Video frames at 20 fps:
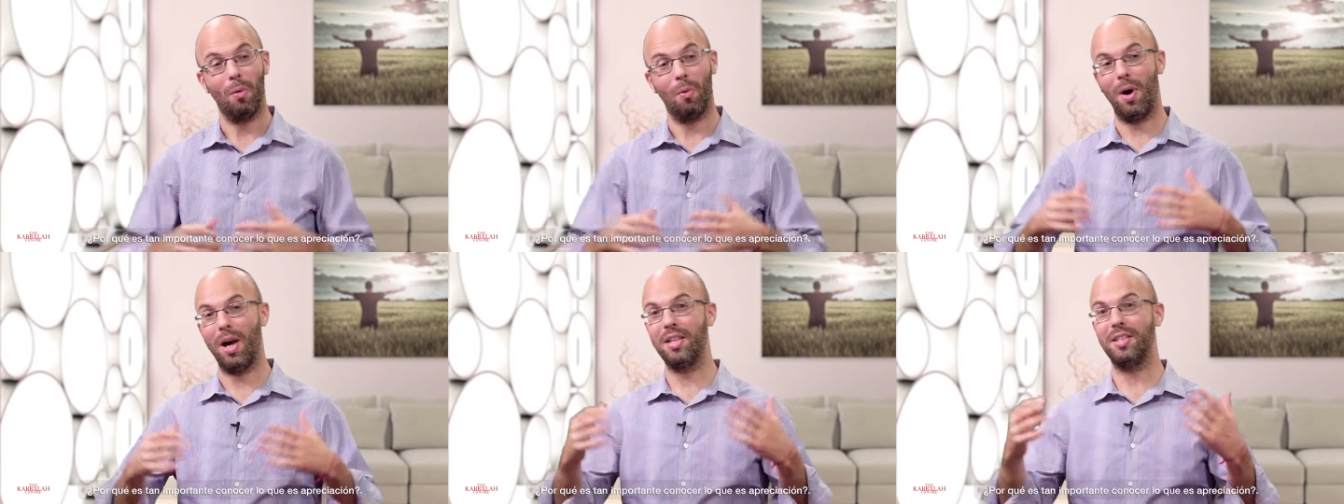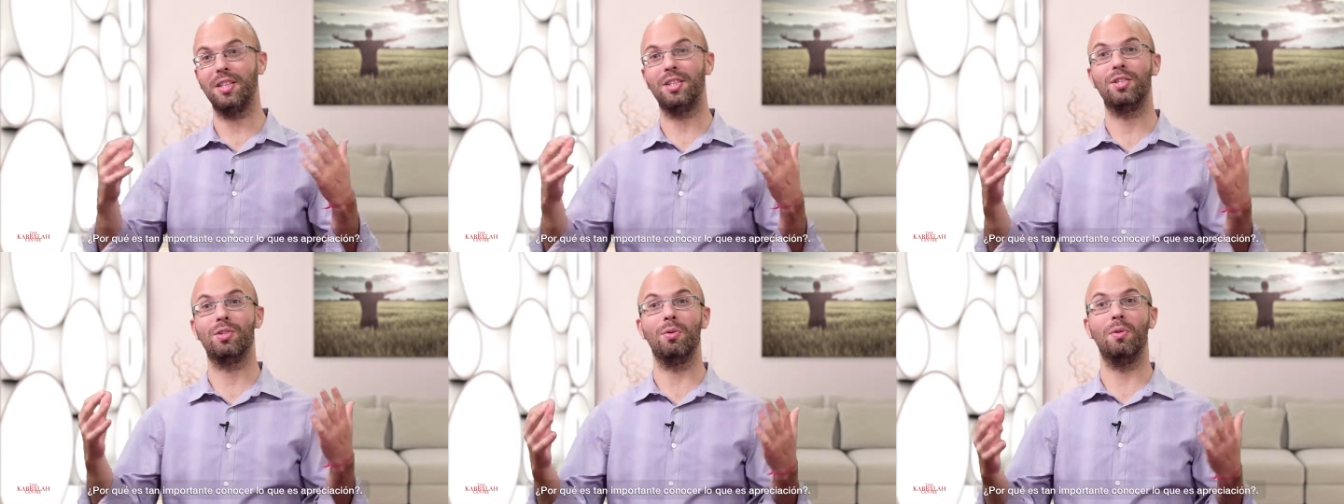Why
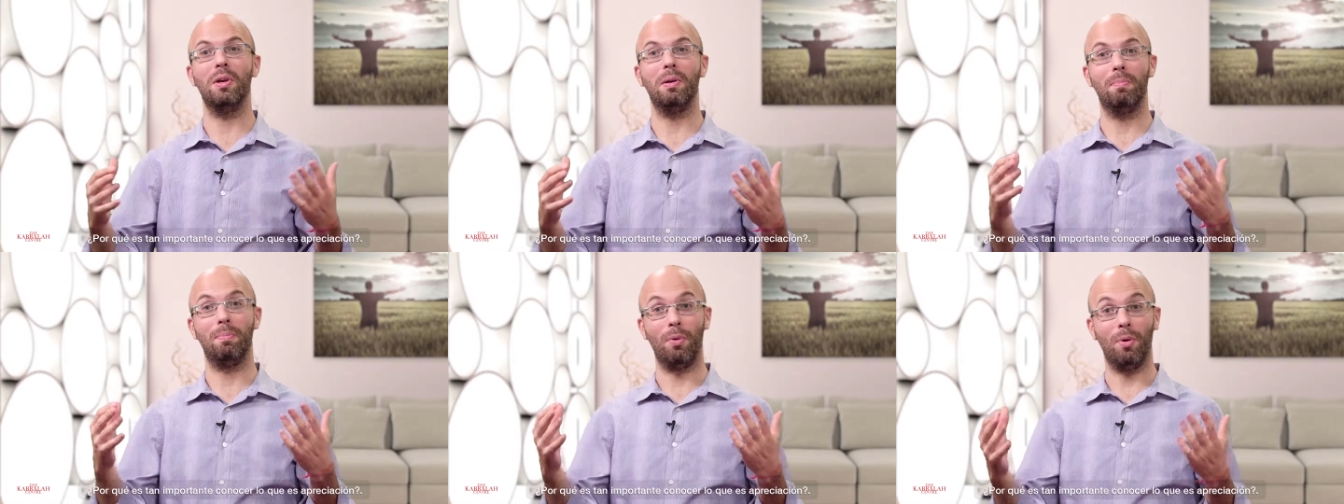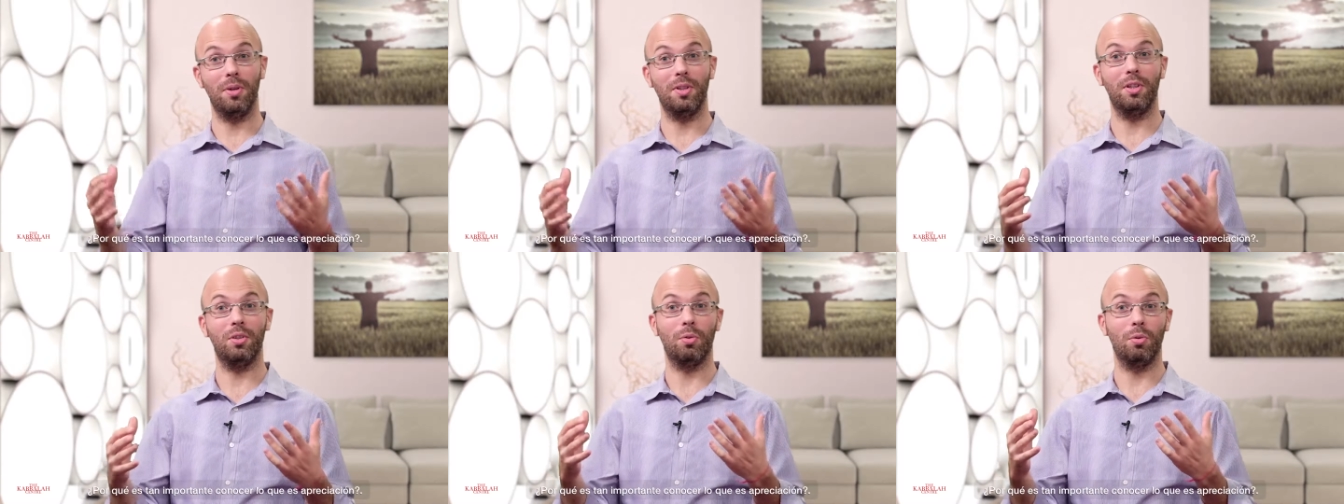is it so
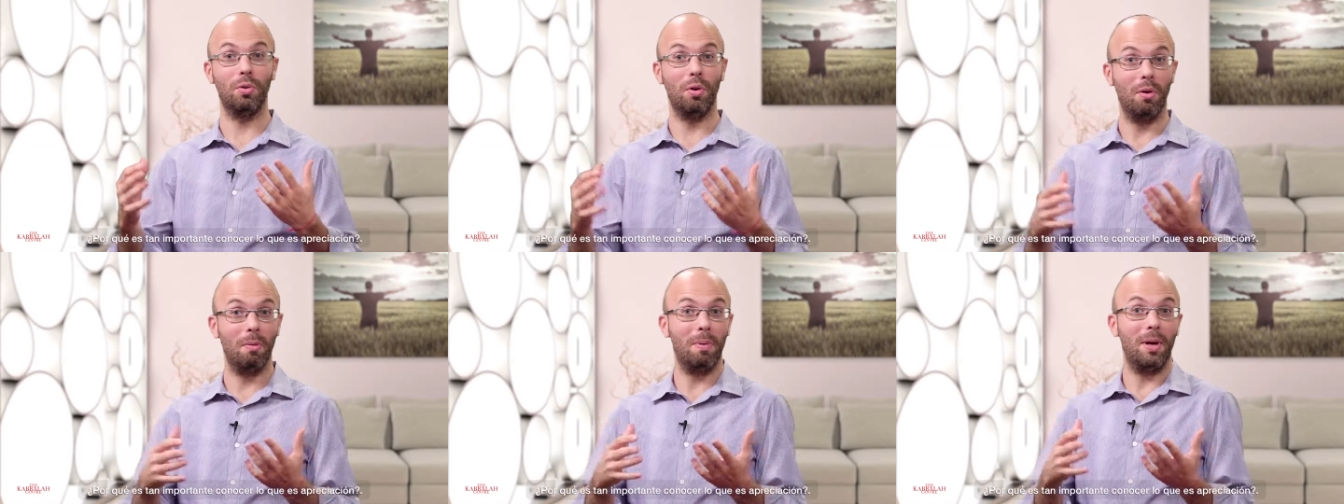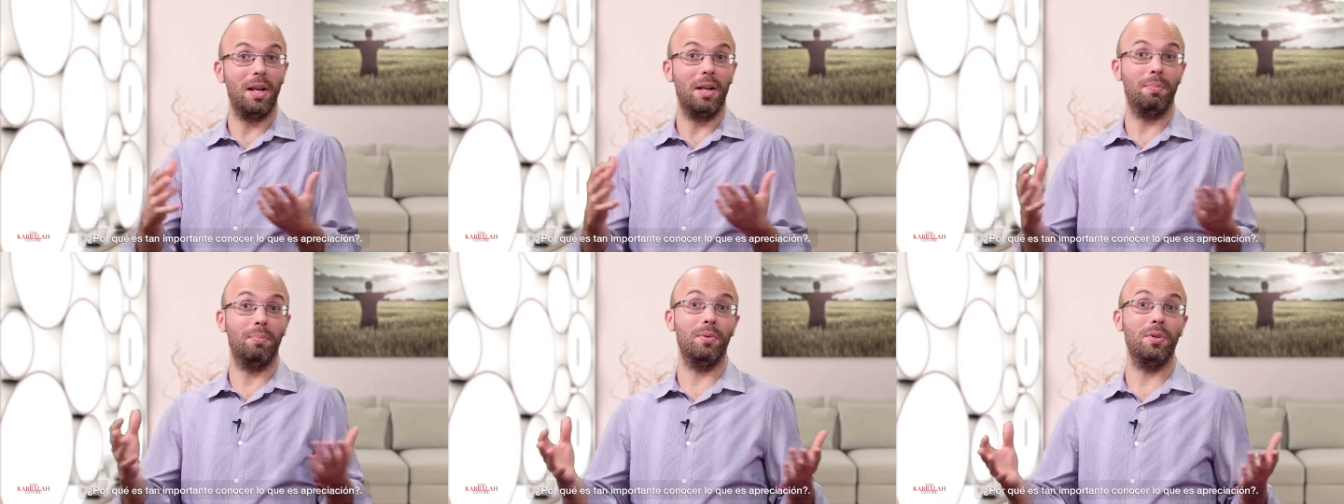important to know
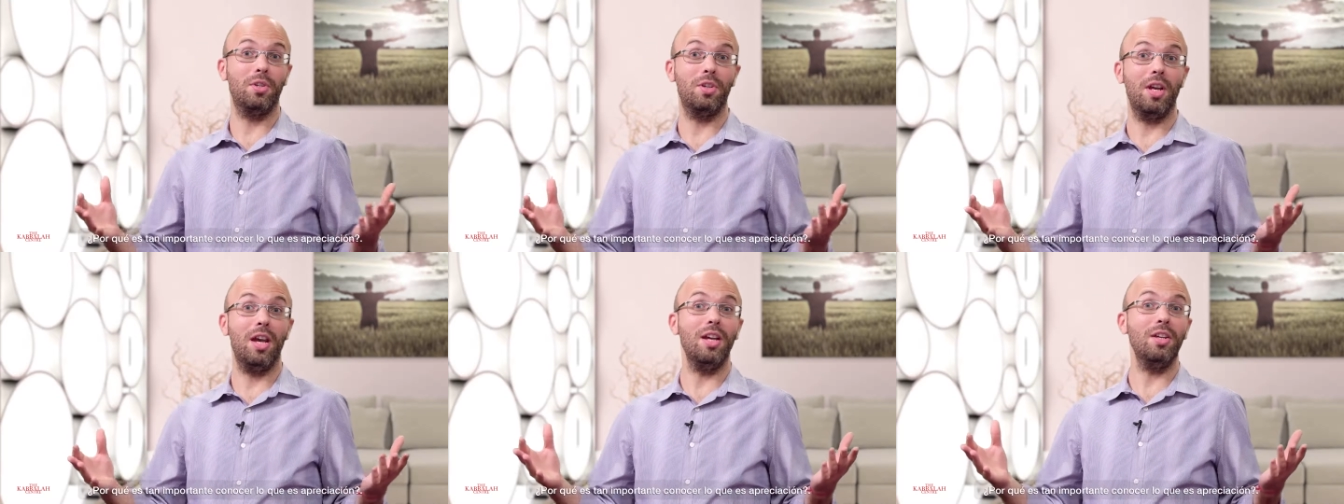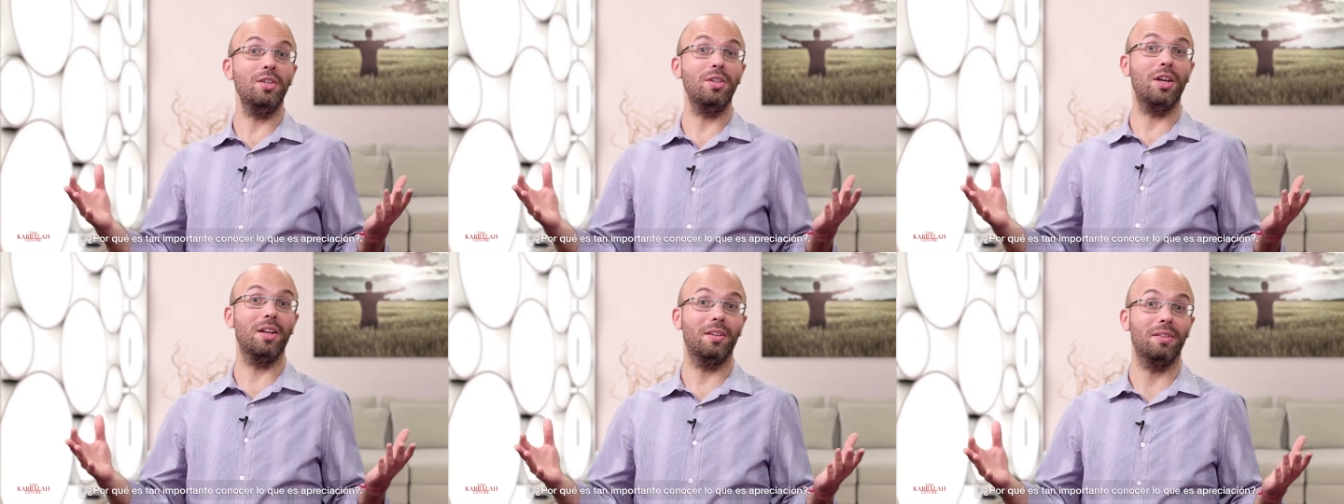about
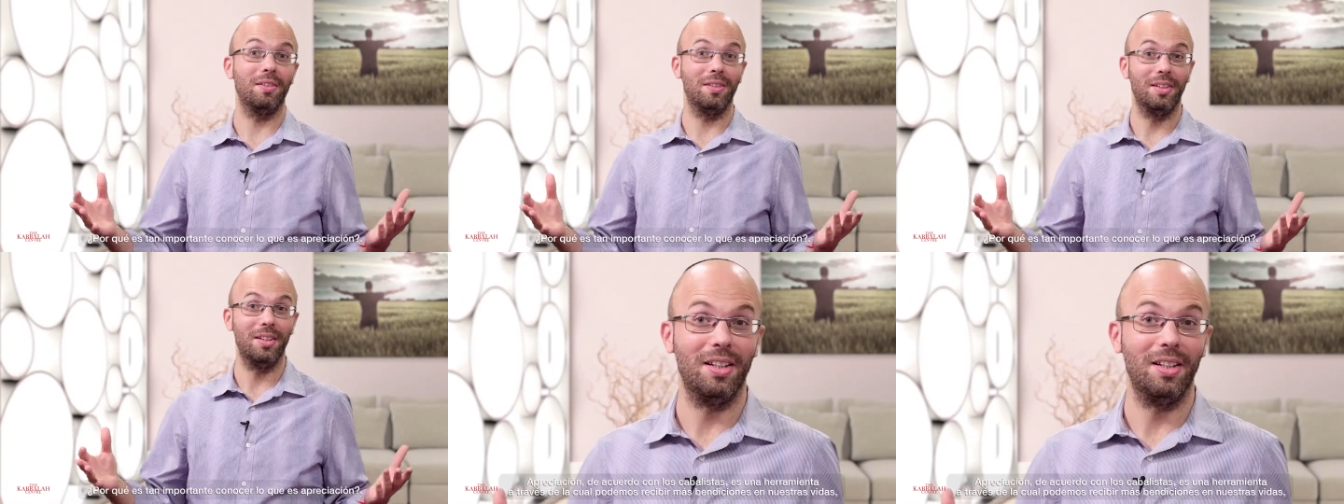appreciation?